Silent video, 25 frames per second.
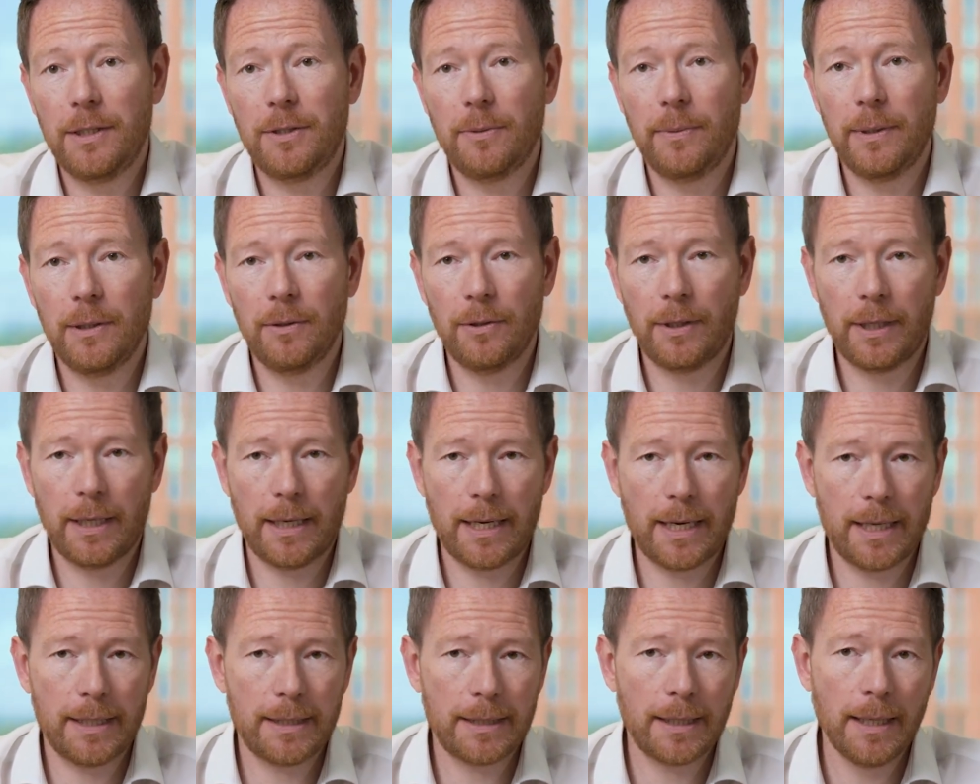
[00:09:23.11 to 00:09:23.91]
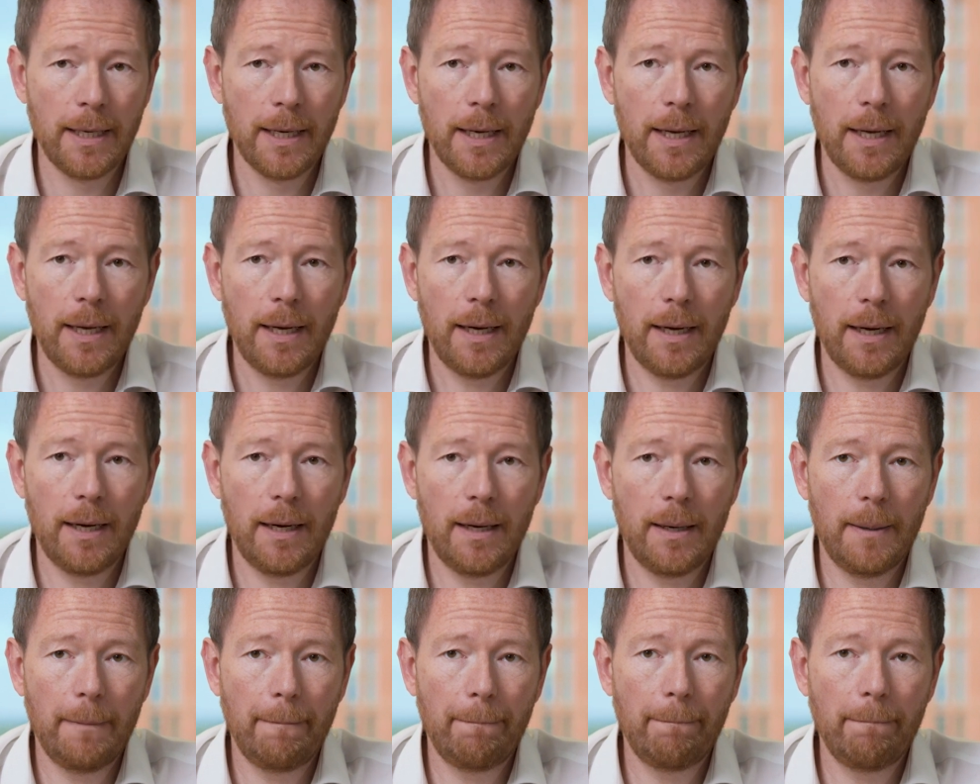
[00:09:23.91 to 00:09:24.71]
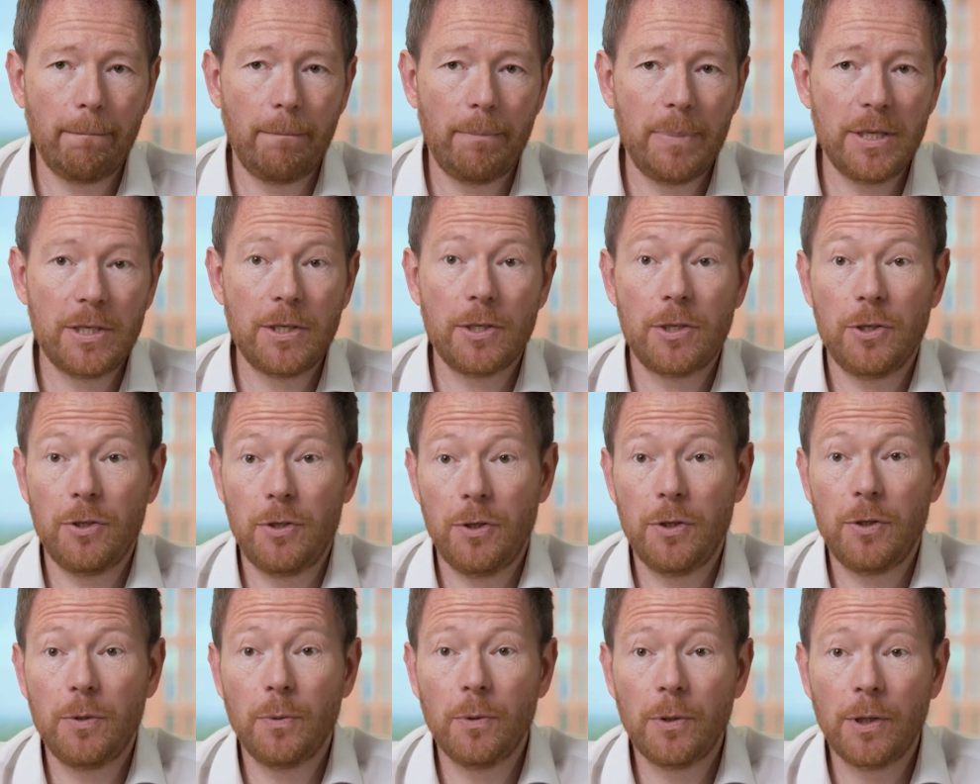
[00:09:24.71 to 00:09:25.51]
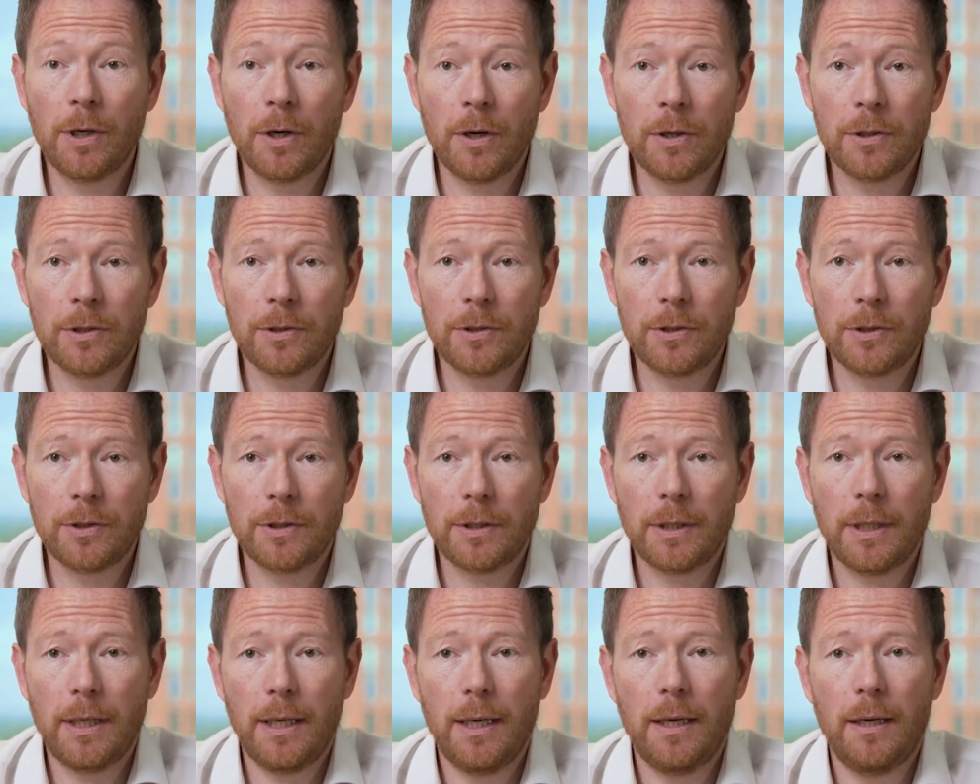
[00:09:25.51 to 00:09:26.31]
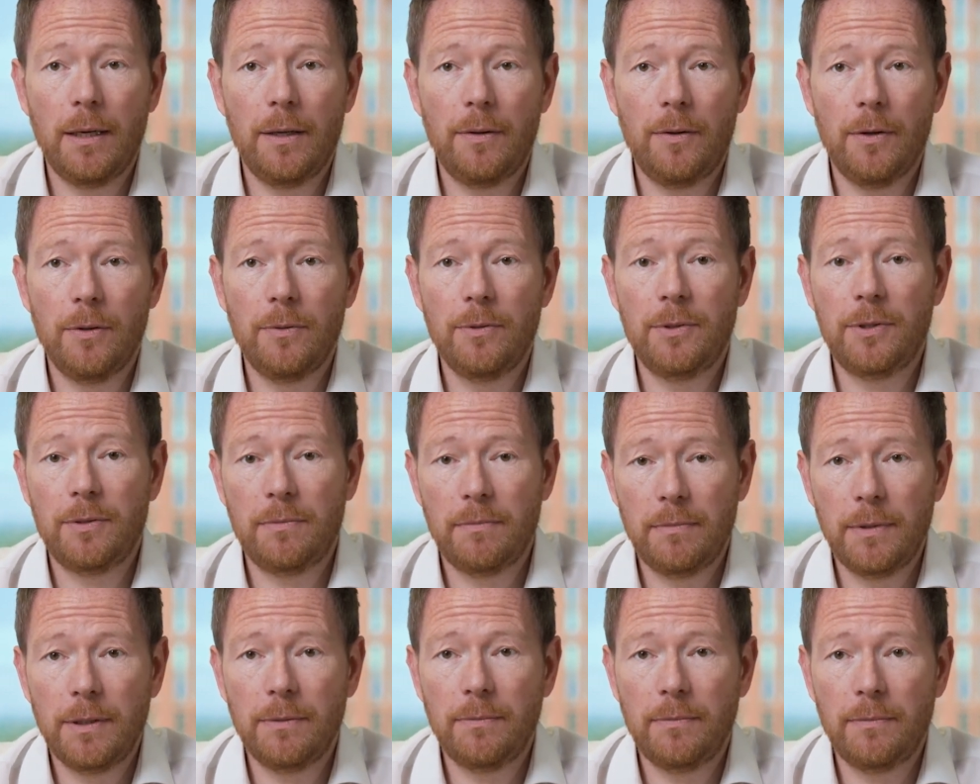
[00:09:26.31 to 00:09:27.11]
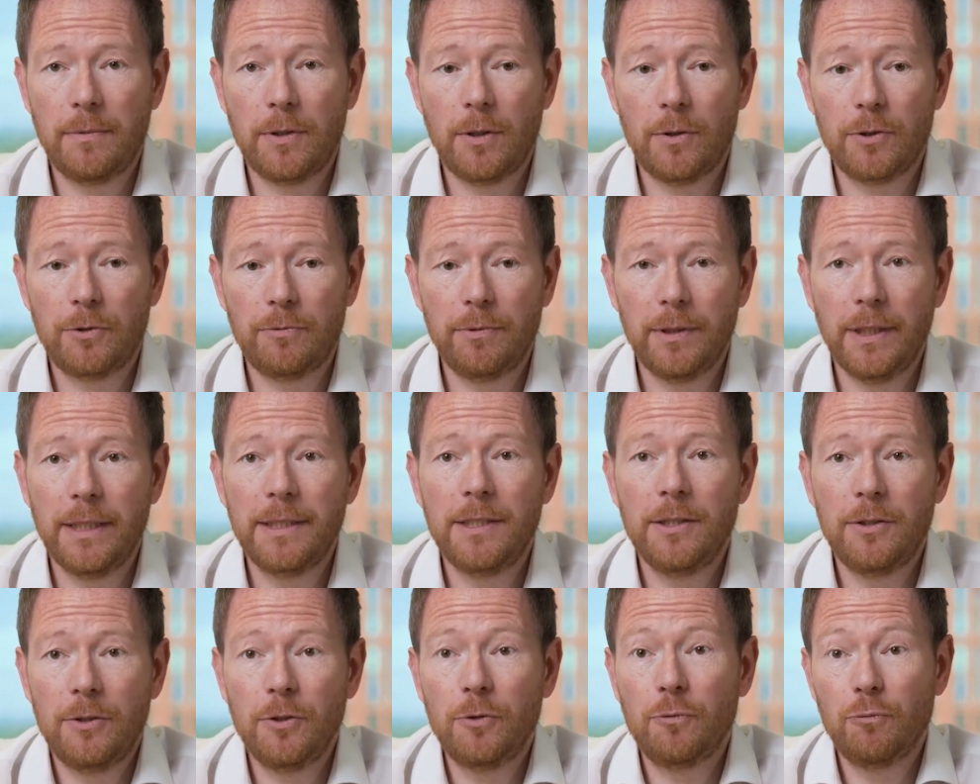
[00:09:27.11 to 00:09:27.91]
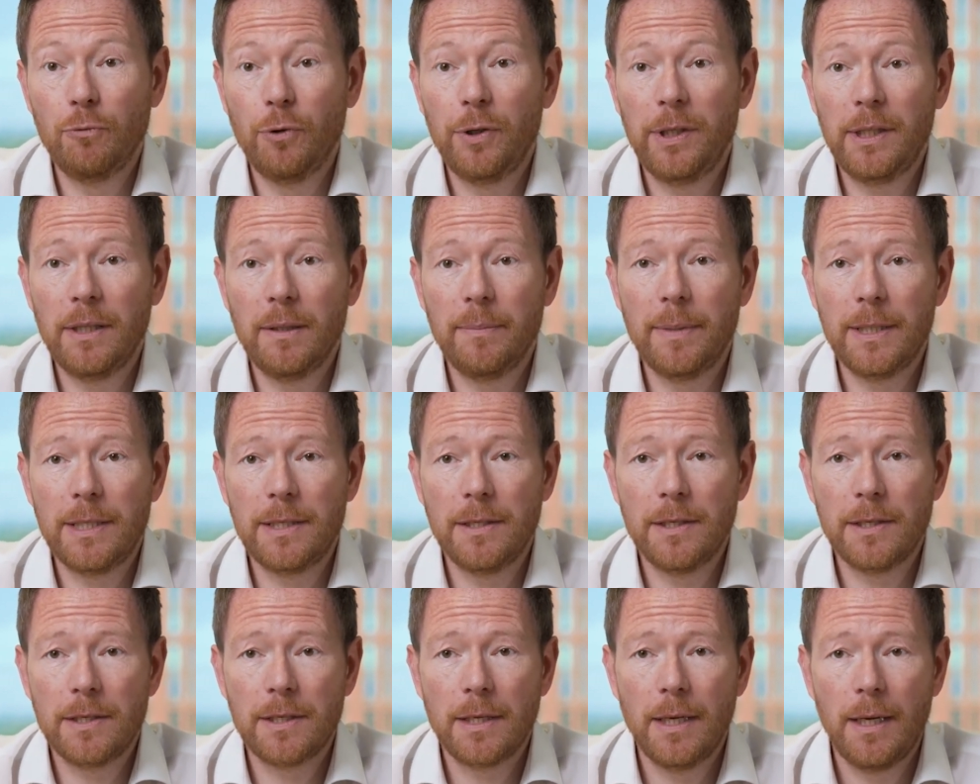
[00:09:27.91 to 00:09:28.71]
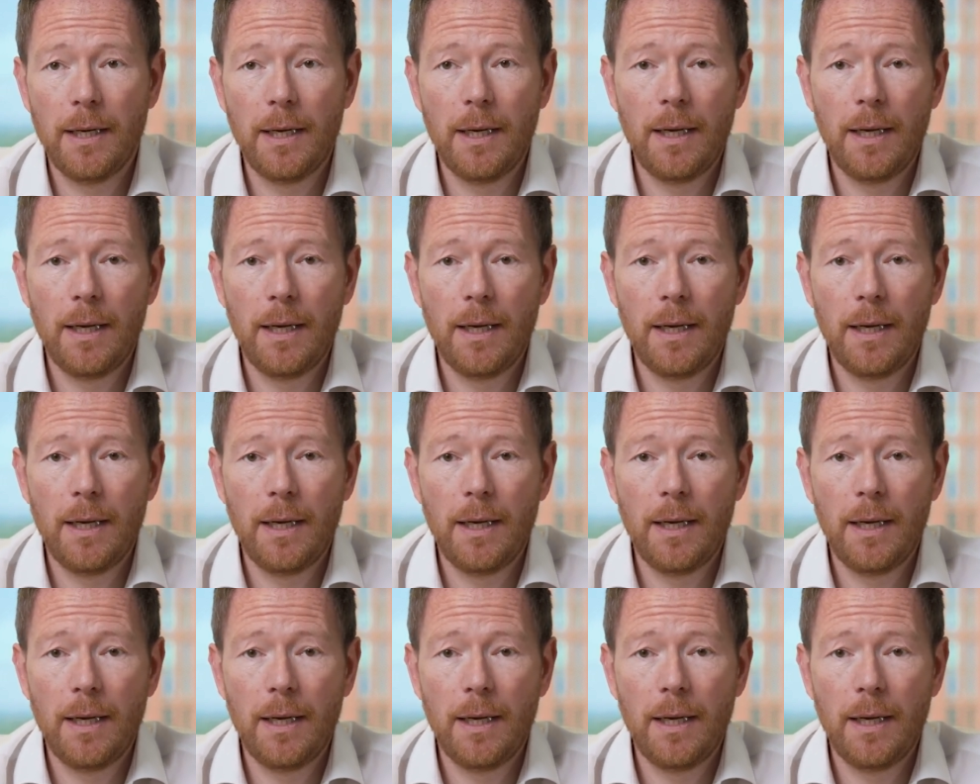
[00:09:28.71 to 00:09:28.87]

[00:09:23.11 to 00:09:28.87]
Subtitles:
So we look at business as usual costs, those costs relating to just running the business.